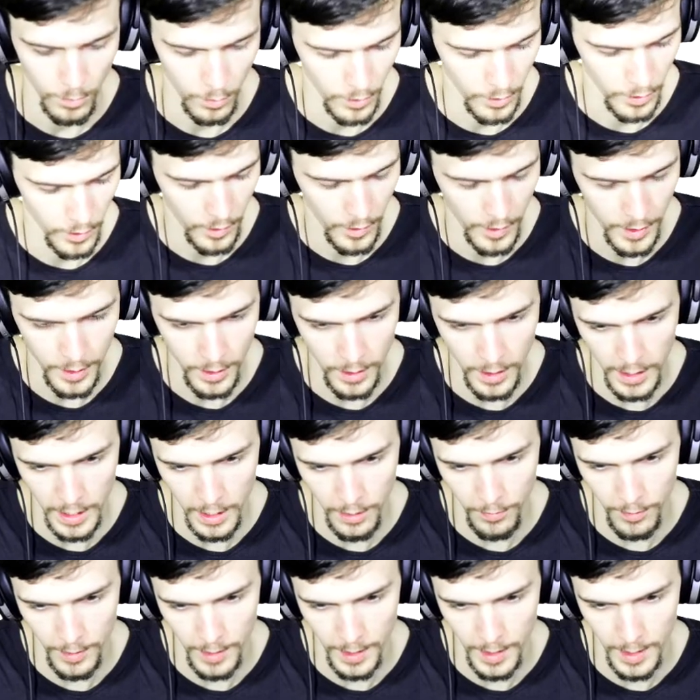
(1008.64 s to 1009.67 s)
What if I do like
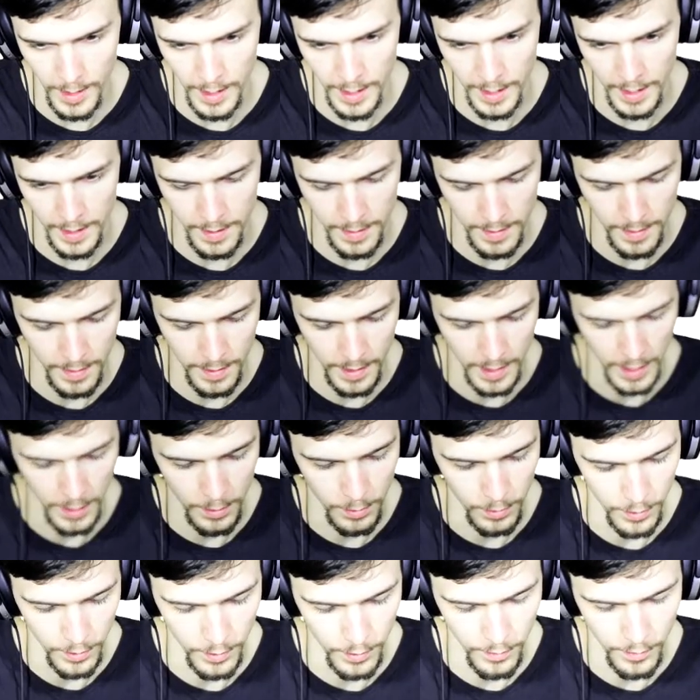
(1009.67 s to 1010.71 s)
a var x
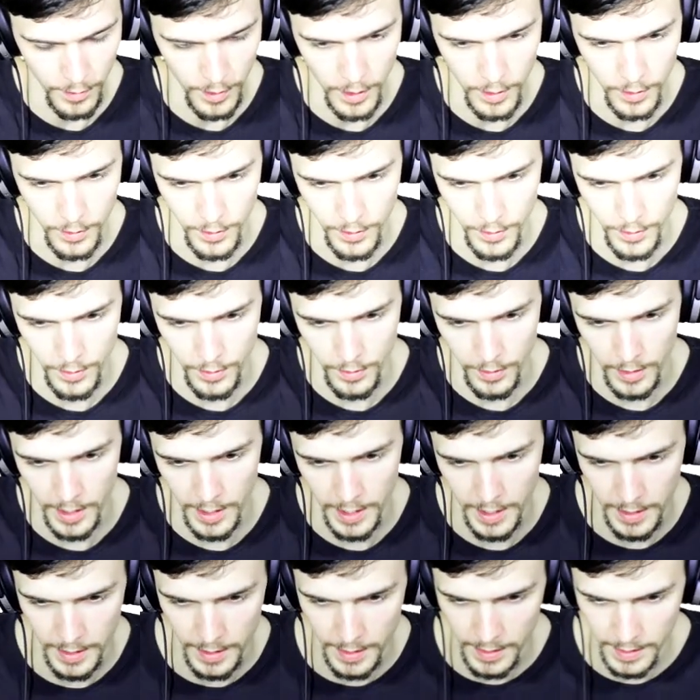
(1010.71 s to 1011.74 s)
equals false,
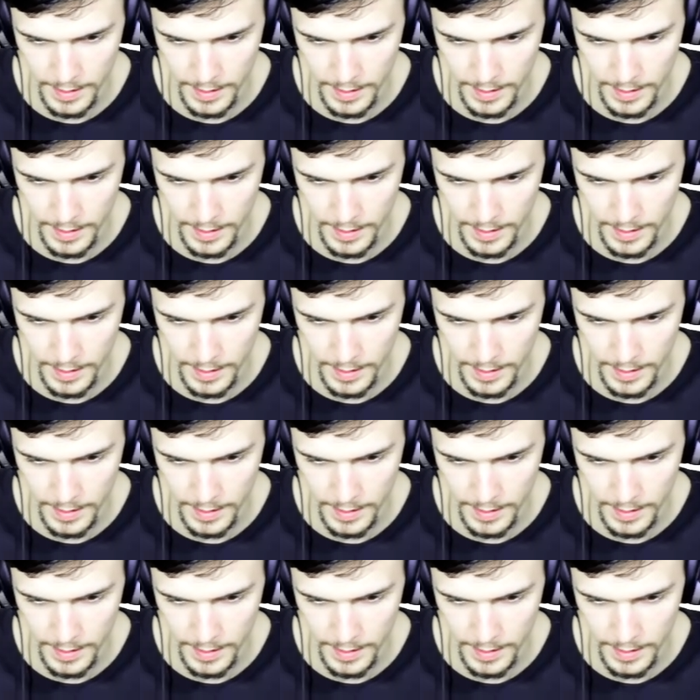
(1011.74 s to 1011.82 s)
right?